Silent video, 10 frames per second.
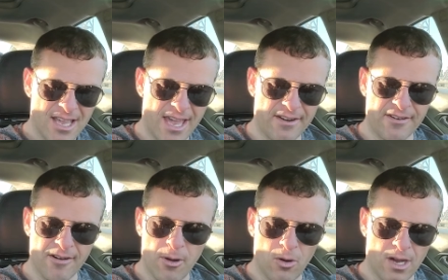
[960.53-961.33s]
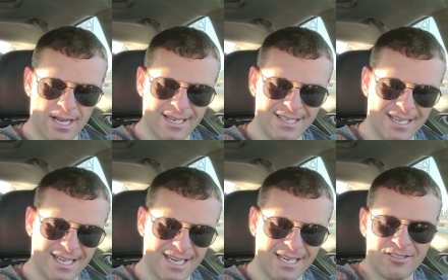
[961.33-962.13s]
Entered her at Mohawk and didn't
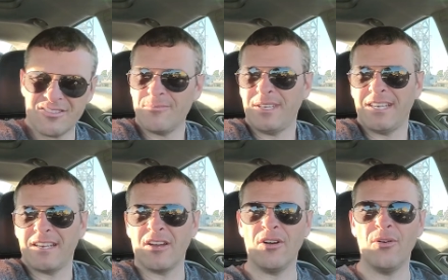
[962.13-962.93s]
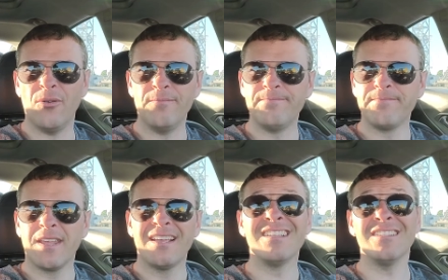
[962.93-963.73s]
get in. She'll be in to go
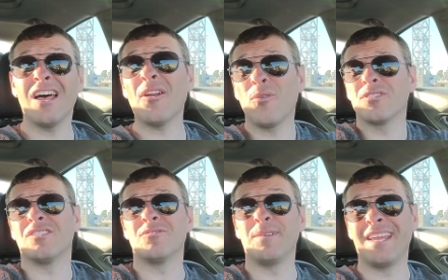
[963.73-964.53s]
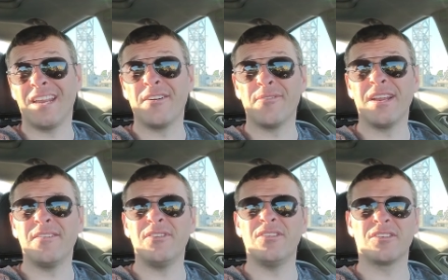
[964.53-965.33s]
a lot of horses are being entered, right?
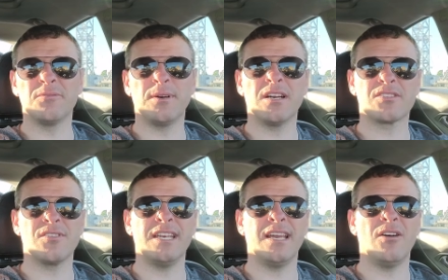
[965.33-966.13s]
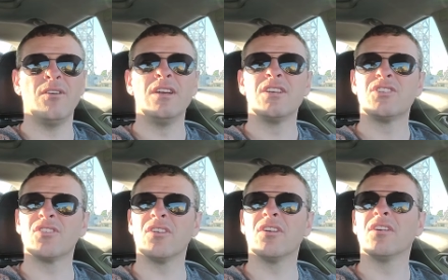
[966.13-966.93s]
If you look at the box right now,
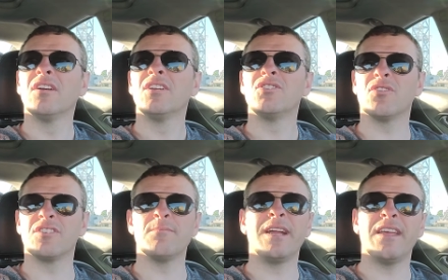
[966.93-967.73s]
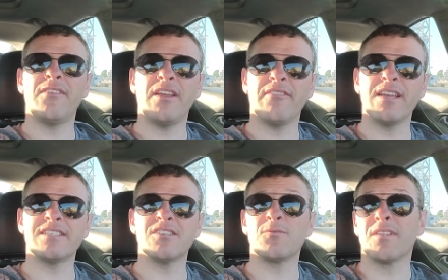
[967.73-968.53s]
sure, Georgia might have eight
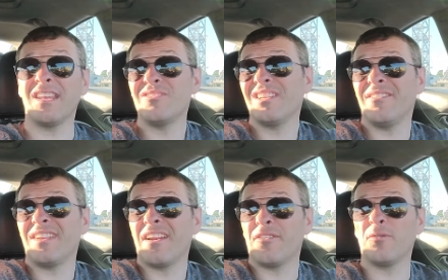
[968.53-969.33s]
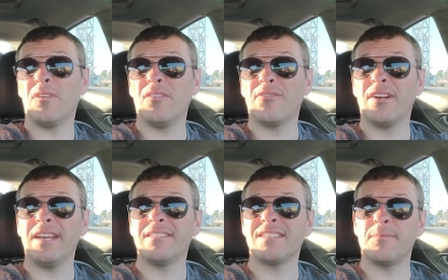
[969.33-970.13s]
races where they usually have 10 or 12,
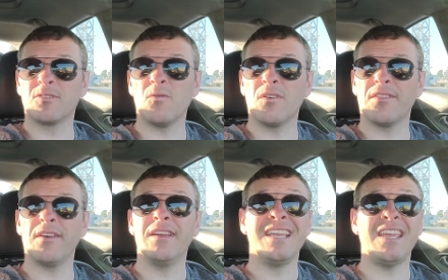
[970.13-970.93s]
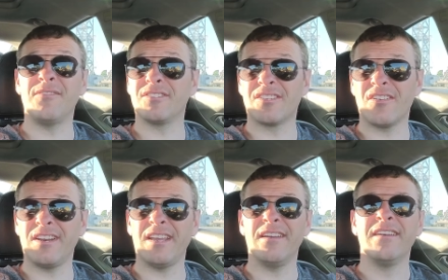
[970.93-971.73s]
right? Same as Kawartha, even
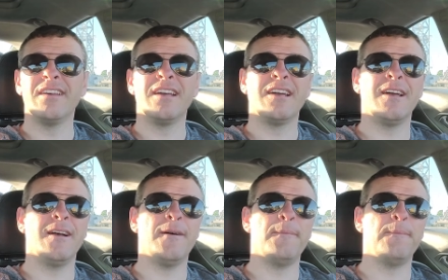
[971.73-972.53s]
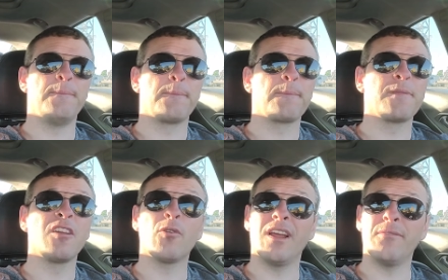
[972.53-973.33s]
Sarnia, um,
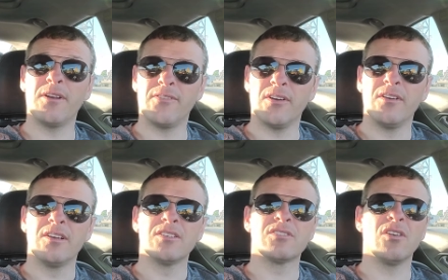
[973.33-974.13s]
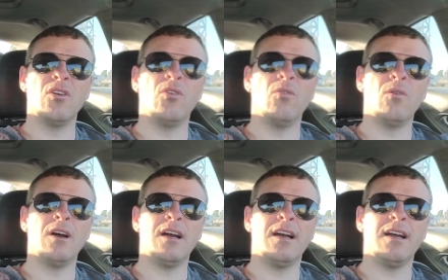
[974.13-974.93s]
Grand River. So
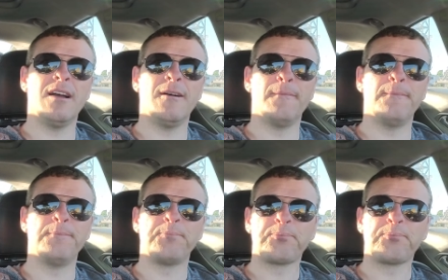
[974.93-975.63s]
um,